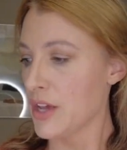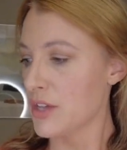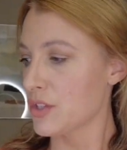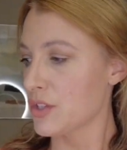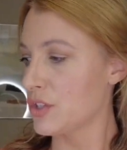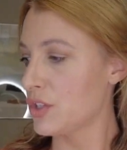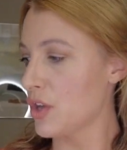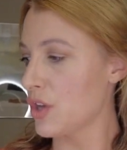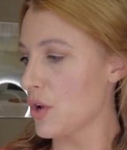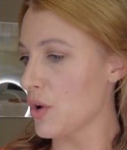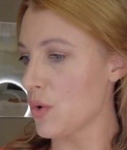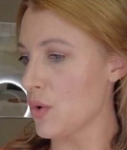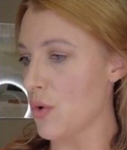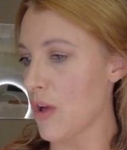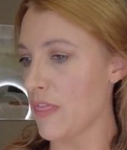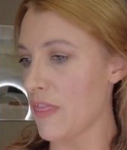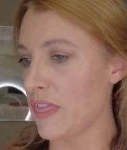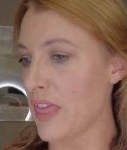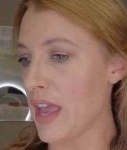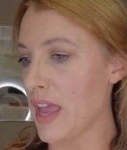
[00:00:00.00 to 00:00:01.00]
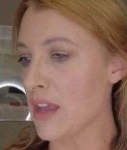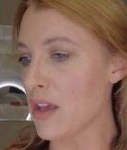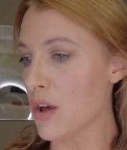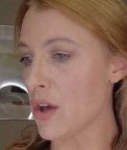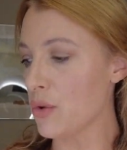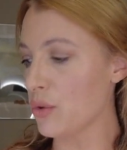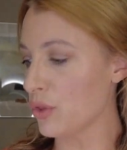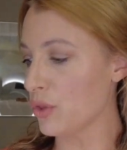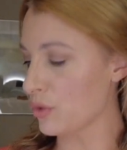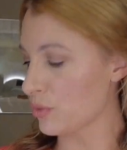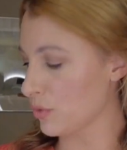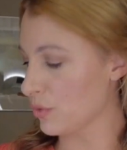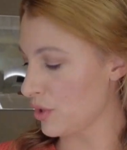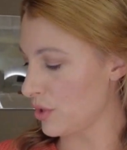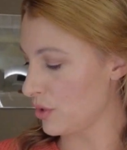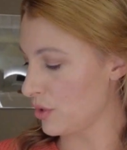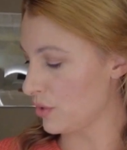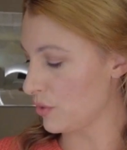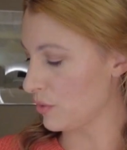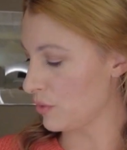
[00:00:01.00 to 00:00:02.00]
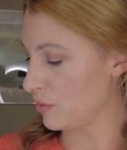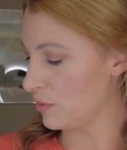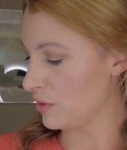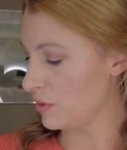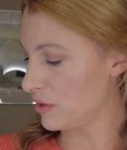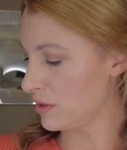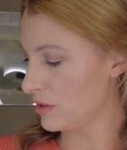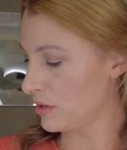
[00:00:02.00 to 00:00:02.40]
So they go through